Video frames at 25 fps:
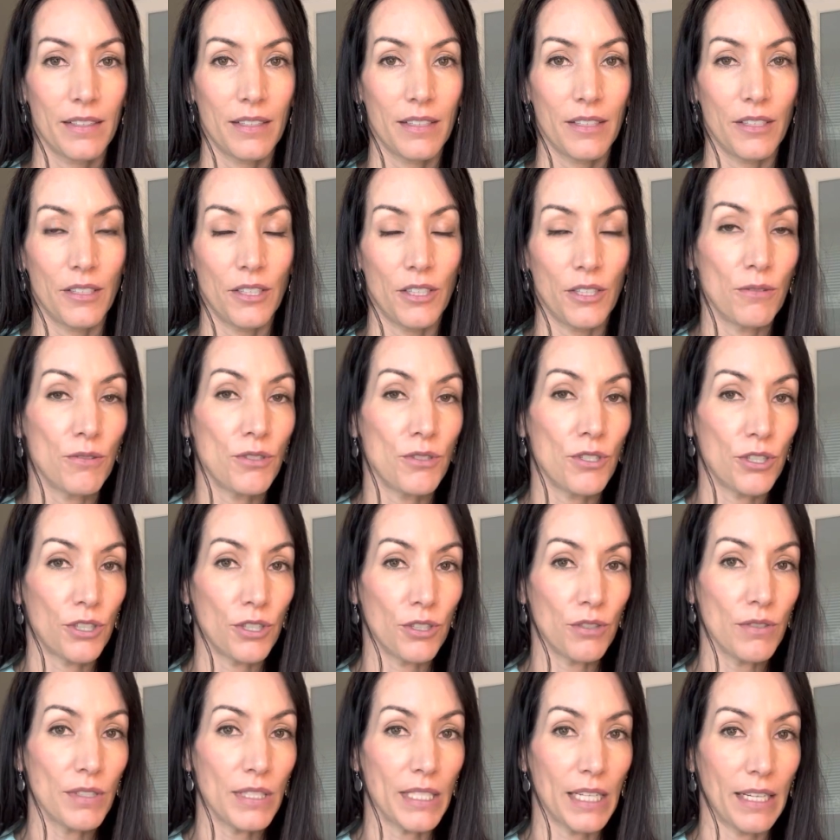you
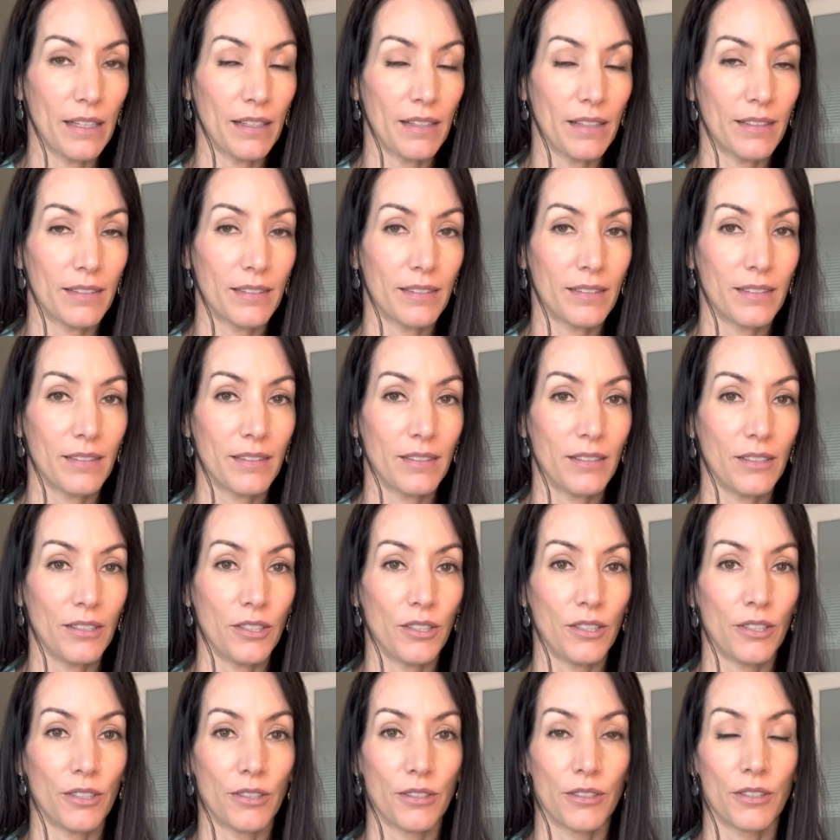choosing.
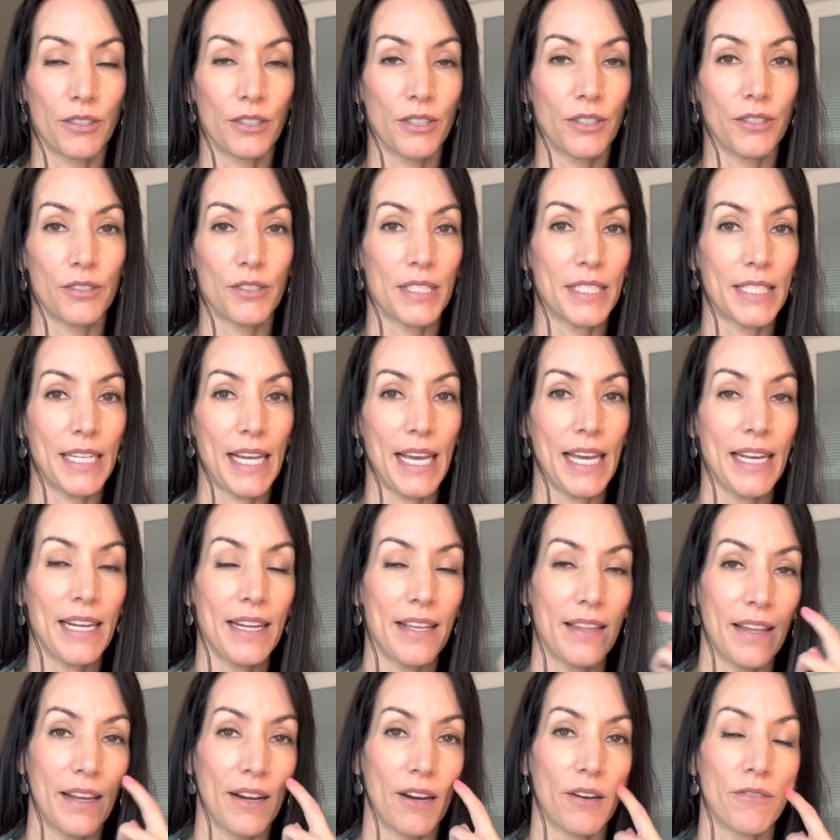You're
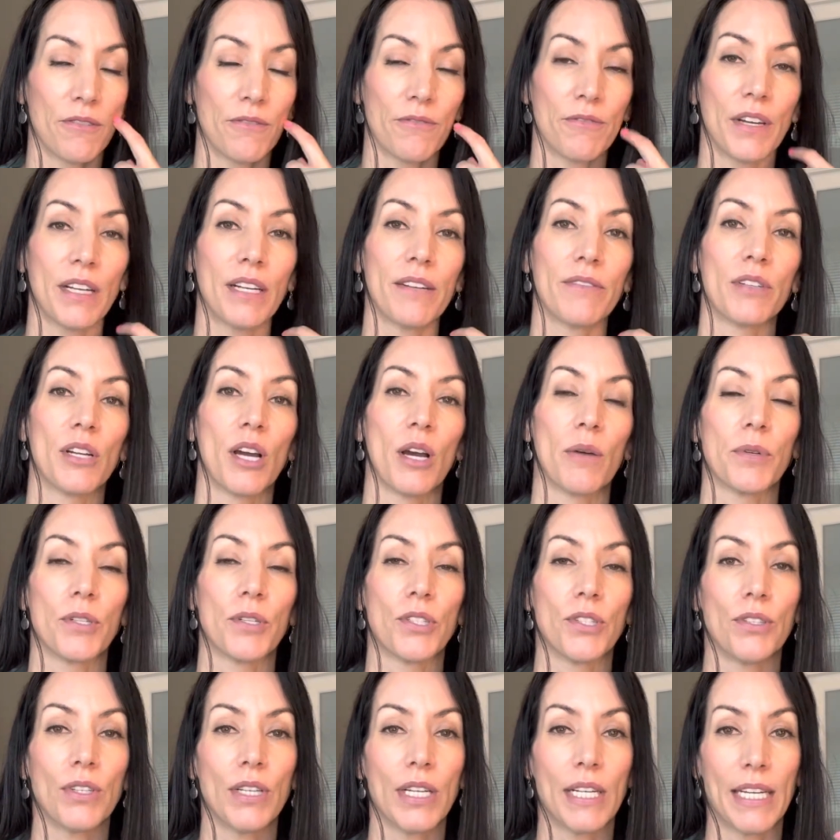standing there in front of an
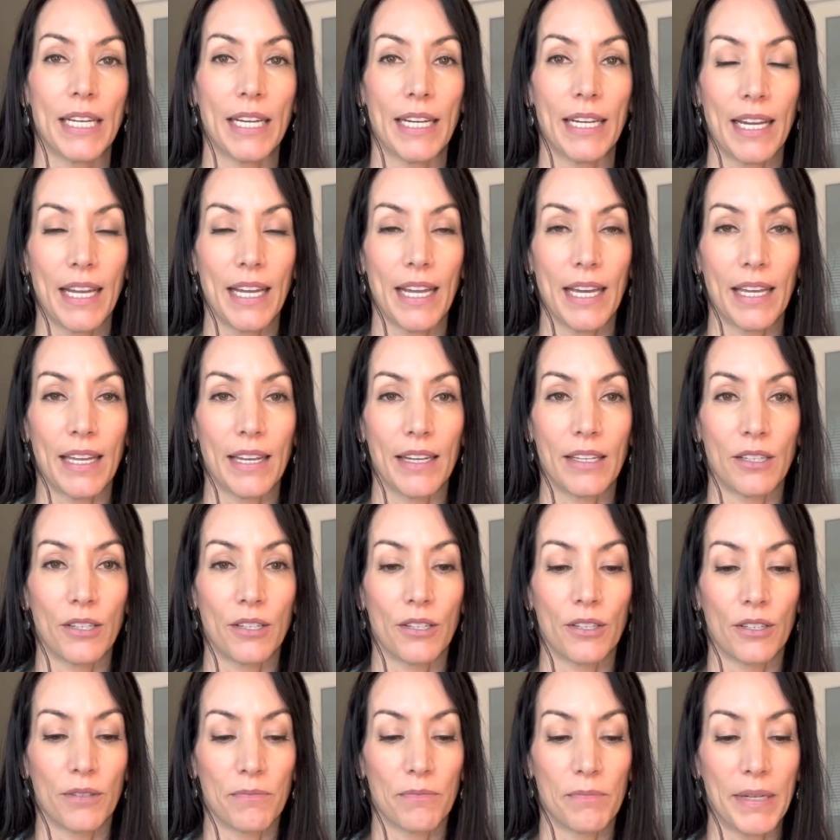opportunity and
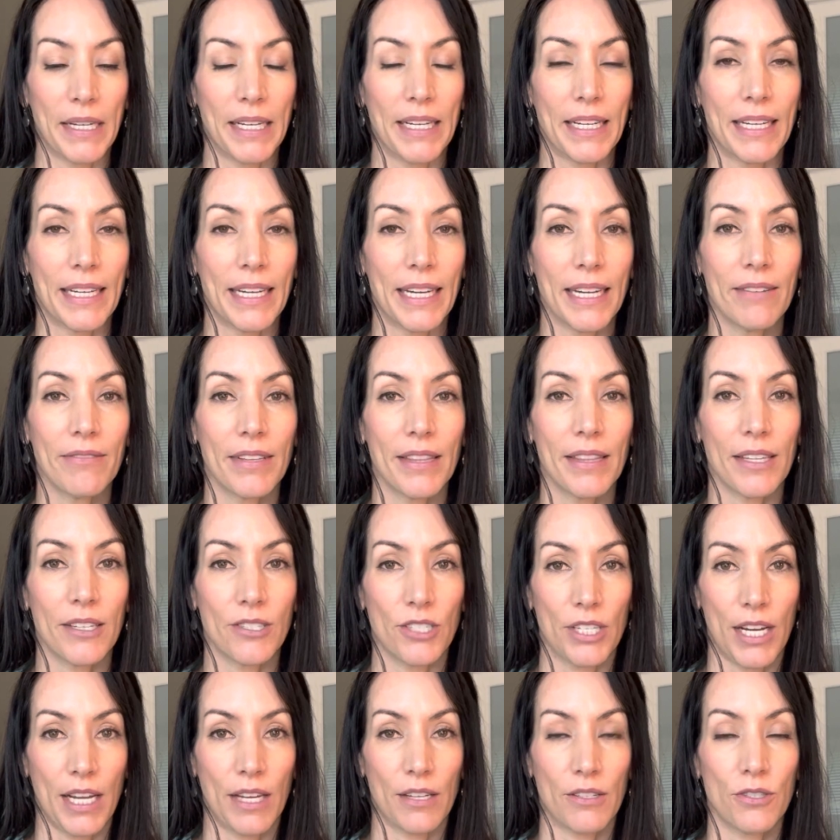you're being given the
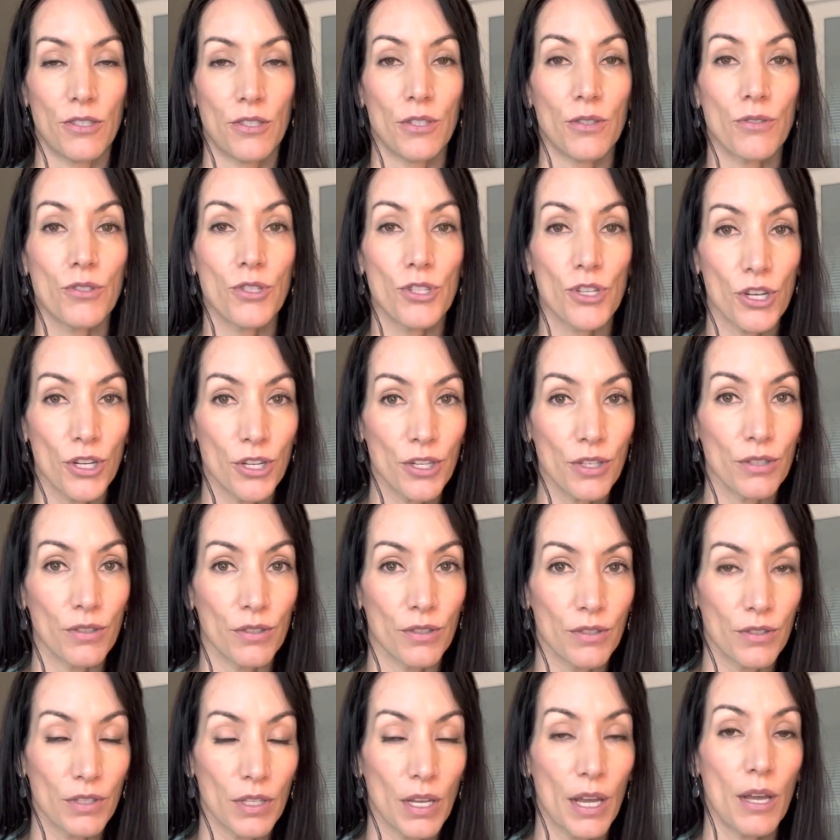chance to
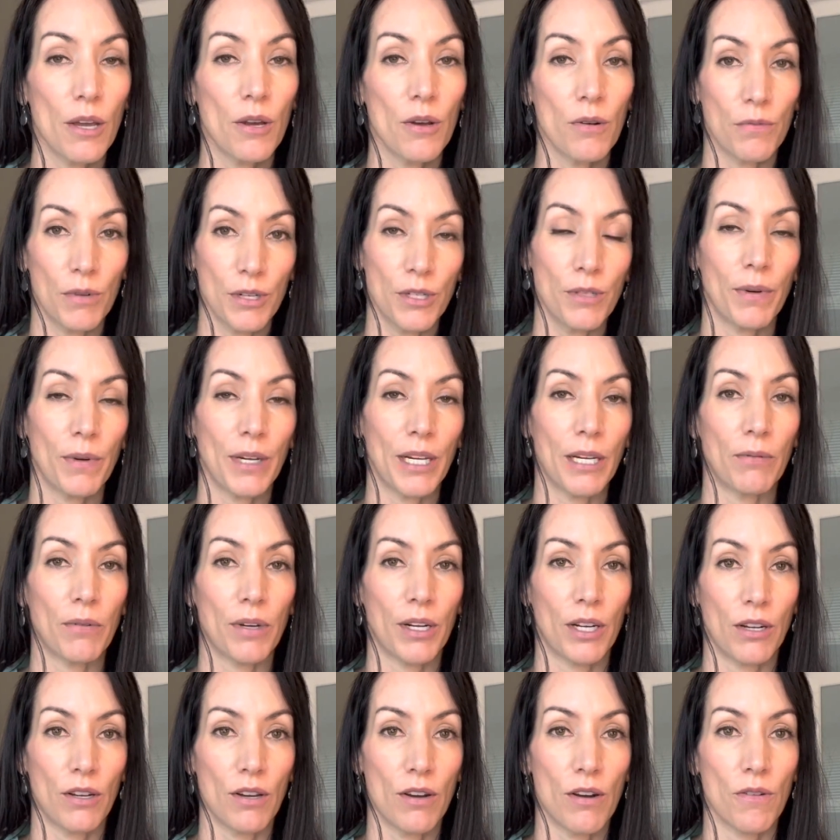choose which way you want
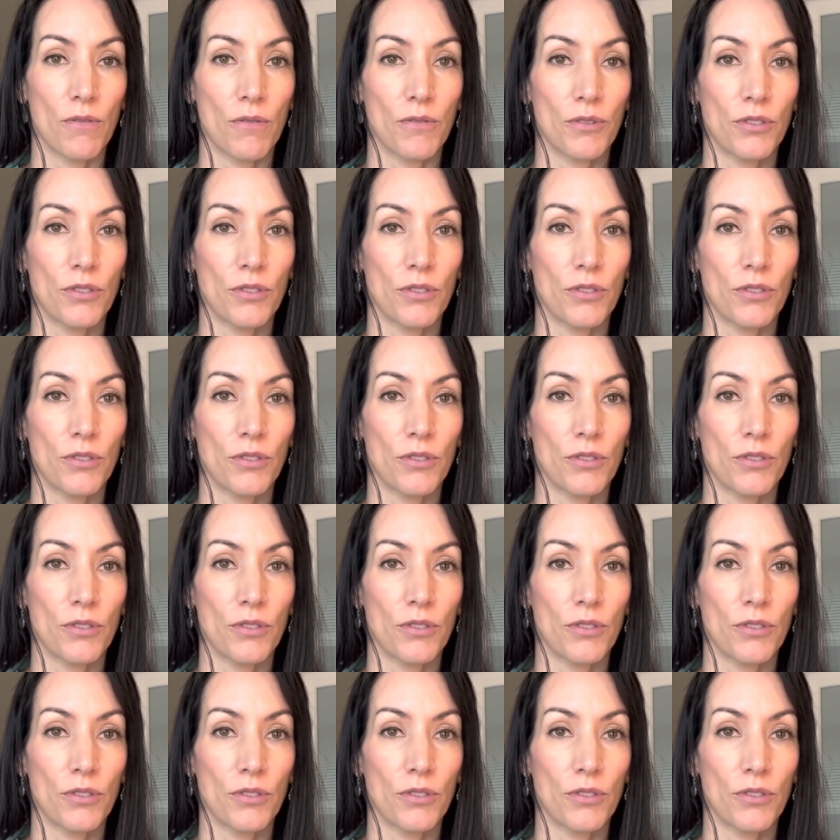to go.